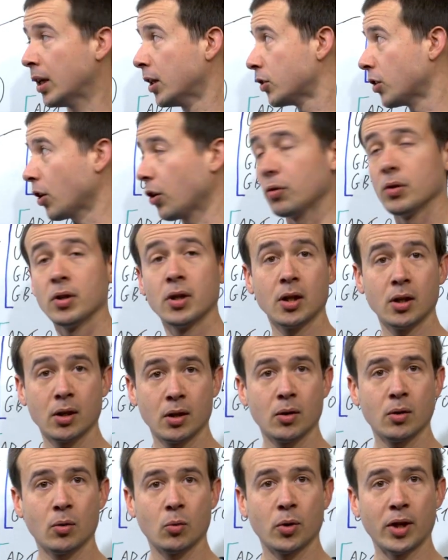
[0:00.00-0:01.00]
So
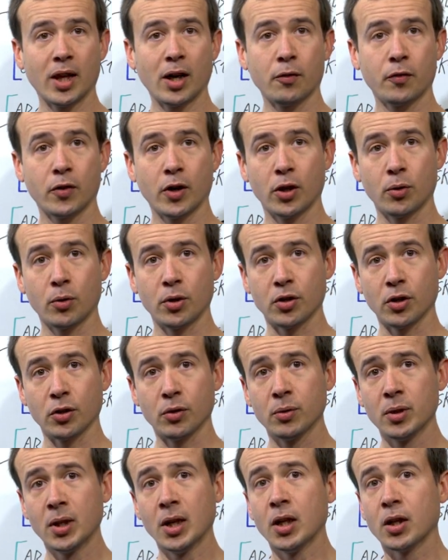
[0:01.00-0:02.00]
without further
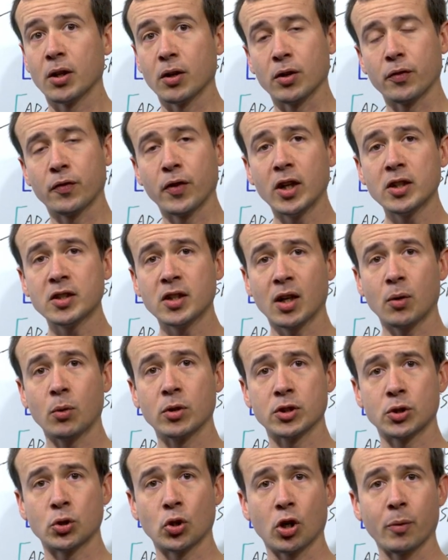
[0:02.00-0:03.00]
ado, the, the first thing I
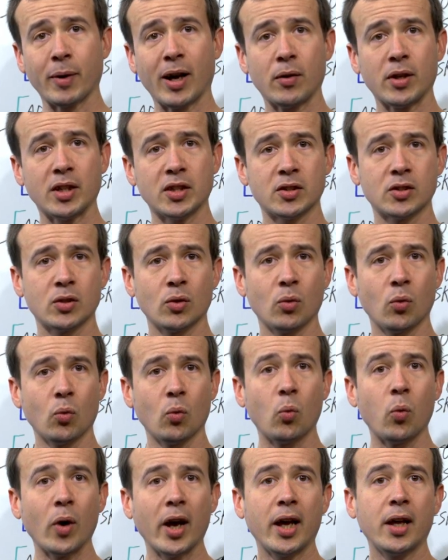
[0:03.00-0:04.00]
want to talk about is
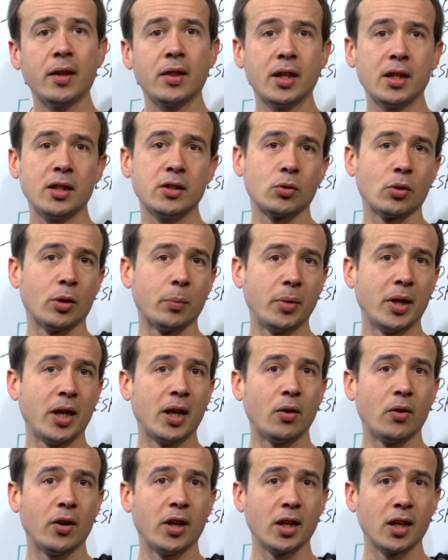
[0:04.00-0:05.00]
where these are
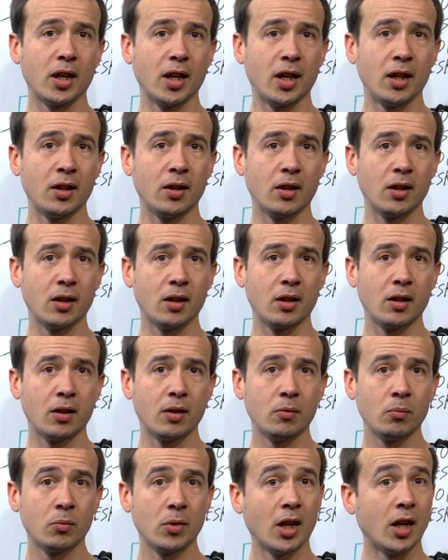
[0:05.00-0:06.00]
appearing in
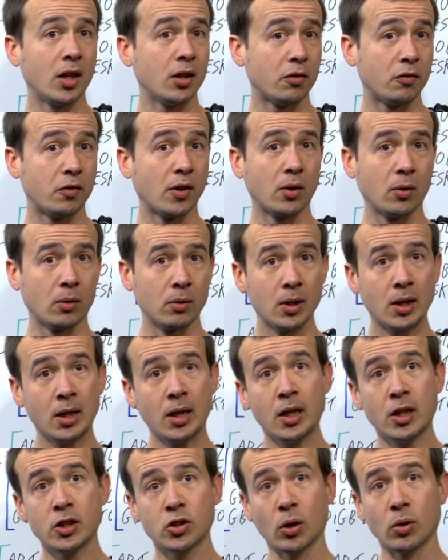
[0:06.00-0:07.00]
the, in the funnel.
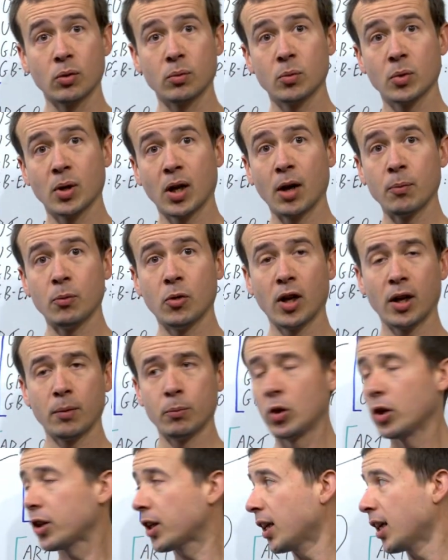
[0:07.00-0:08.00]
So I'm,
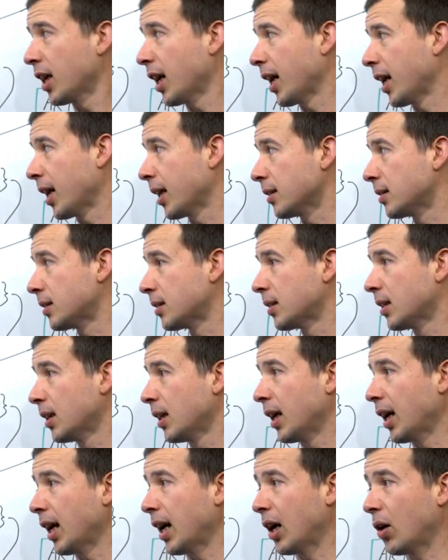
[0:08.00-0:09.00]
I'm looking at
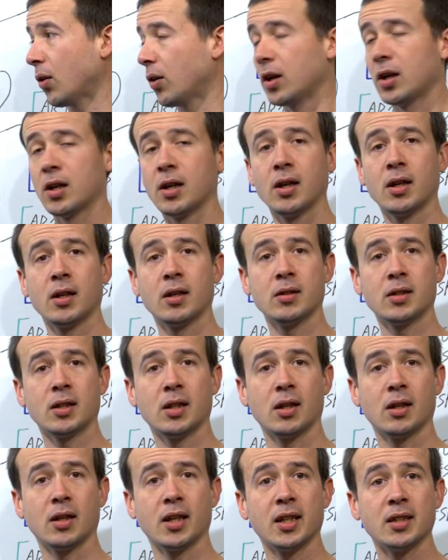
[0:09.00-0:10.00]
our
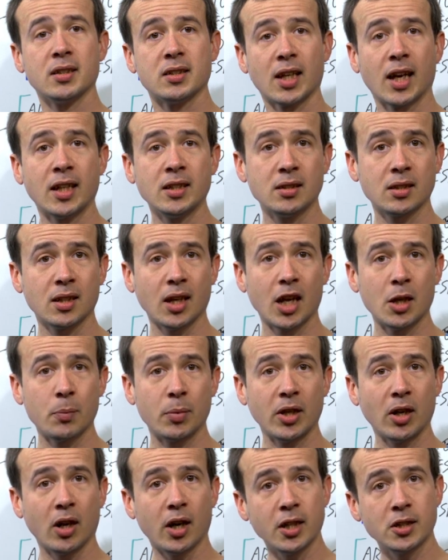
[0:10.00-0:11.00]
uh, intent
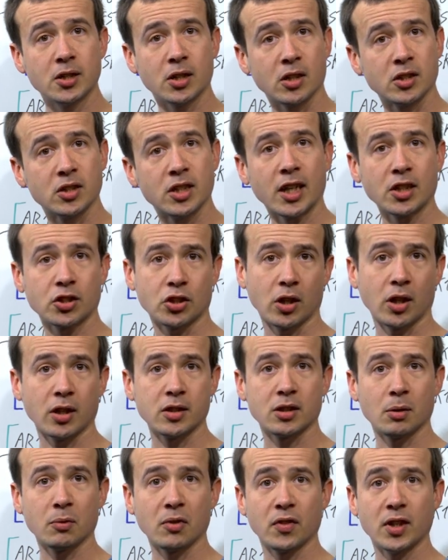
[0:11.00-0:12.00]
API to contextualize
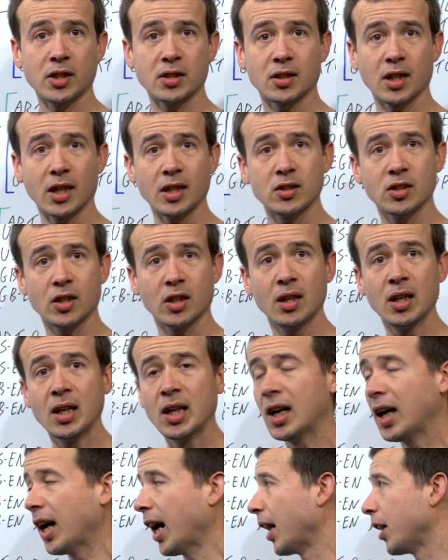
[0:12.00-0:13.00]
some of this data
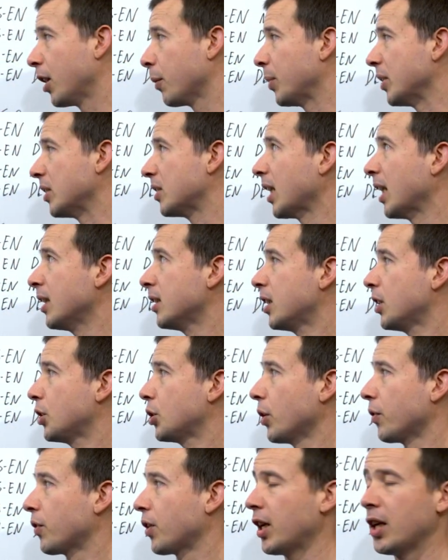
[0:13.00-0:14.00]
and the percentage
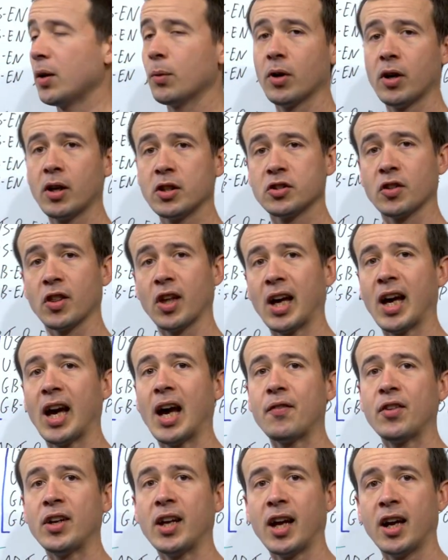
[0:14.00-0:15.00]
of keywords that
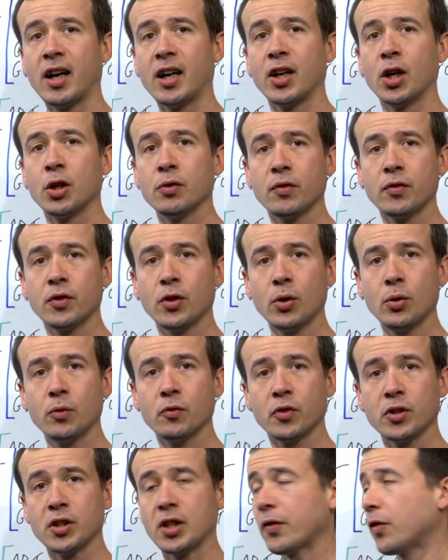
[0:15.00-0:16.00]
have an AI overview
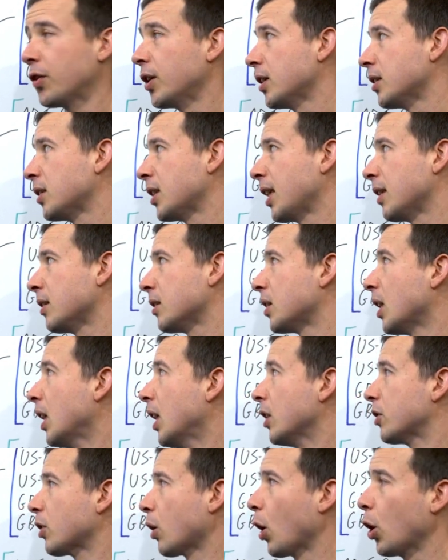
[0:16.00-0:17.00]
for different intents.
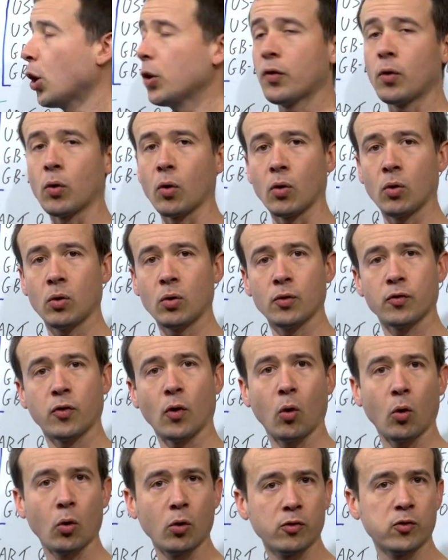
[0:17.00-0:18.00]
So overall, for
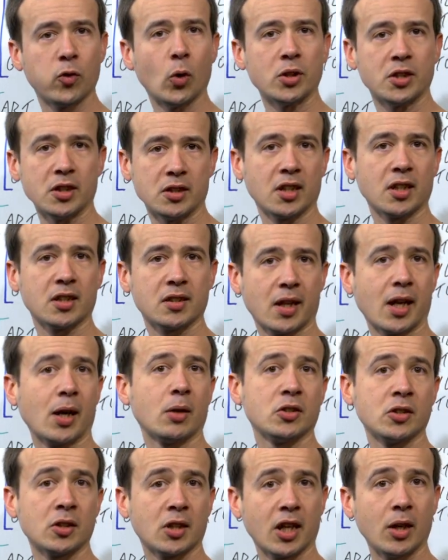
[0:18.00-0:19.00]
all
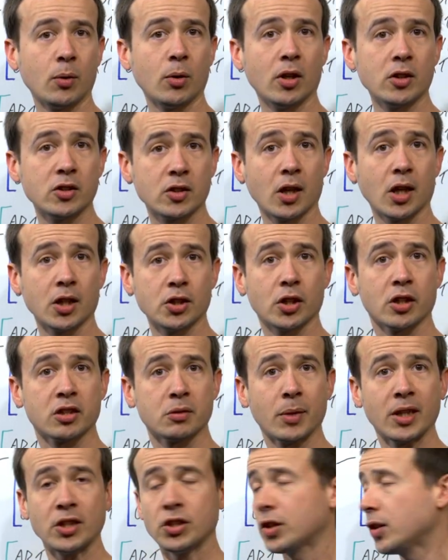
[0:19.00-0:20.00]
46,000 keywords that I just
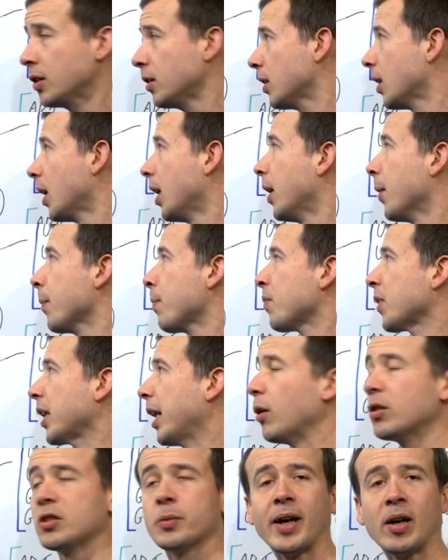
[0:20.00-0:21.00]
mentioned,
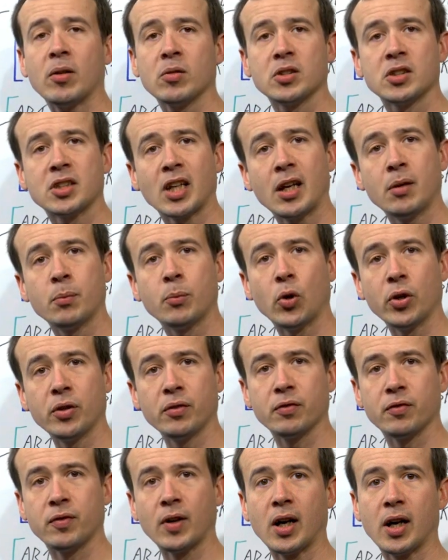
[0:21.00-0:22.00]
it was about
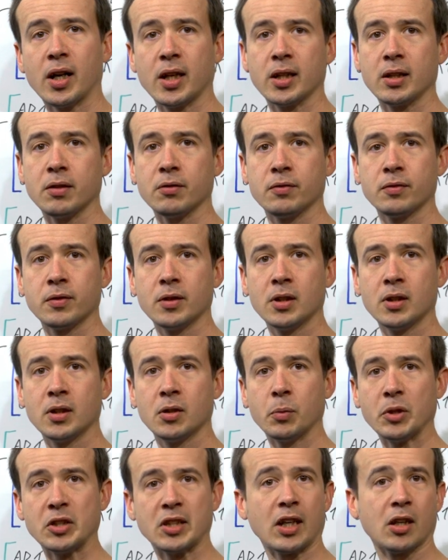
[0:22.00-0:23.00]

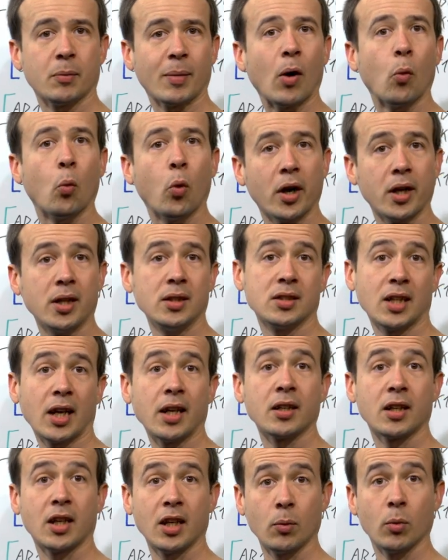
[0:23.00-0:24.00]
10.5%, about one in
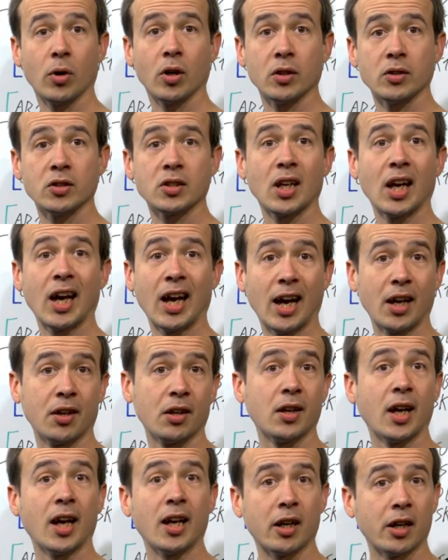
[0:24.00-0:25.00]
10 keywords had
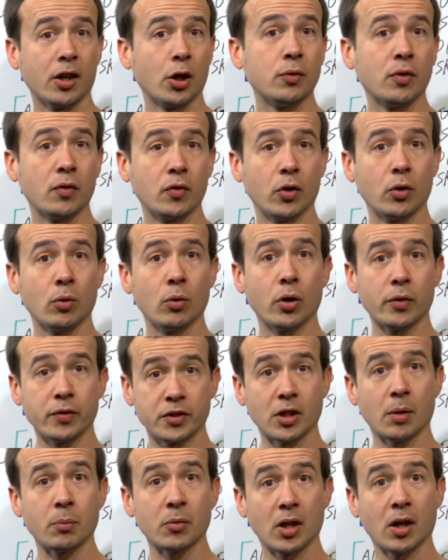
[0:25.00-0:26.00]
an AI overview of
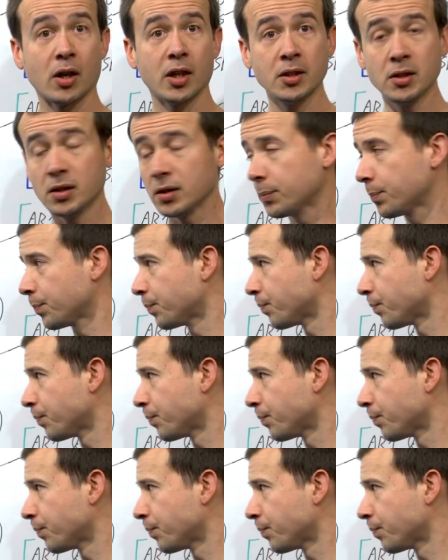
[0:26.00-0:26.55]
some kind.